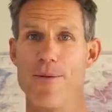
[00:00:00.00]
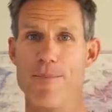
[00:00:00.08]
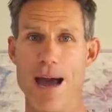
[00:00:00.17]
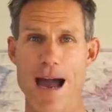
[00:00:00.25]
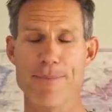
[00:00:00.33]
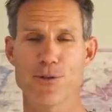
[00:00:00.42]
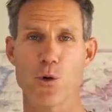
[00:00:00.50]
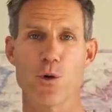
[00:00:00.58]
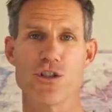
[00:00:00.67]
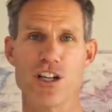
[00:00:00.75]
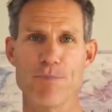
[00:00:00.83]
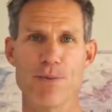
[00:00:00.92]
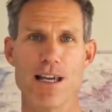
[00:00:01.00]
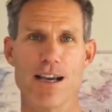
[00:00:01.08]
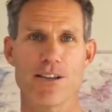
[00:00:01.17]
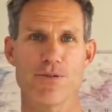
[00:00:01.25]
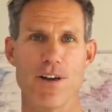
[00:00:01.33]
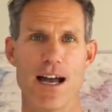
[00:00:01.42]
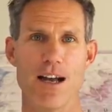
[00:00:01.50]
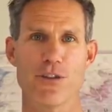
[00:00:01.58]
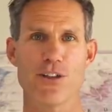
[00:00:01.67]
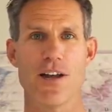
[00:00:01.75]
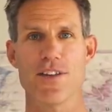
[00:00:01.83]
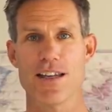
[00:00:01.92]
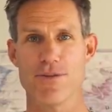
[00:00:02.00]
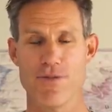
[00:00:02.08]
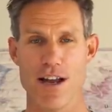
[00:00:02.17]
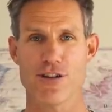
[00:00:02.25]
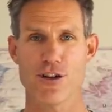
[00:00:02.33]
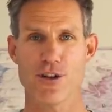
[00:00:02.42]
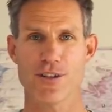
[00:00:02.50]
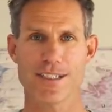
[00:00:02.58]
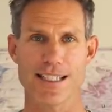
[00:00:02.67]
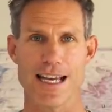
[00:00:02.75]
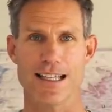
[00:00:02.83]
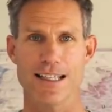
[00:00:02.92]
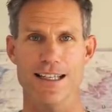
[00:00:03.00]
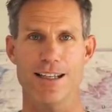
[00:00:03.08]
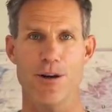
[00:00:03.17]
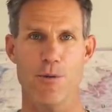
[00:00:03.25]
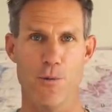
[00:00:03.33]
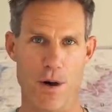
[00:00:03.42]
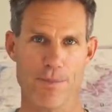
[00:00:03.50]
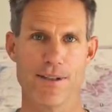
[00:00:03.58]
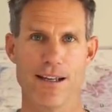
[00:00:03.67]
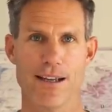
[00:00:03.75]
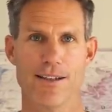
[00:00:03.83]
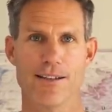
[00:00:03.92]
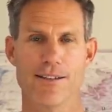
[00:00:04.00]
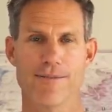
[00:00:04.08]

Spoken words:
the maps or GPX files on the Adventure Cycling website.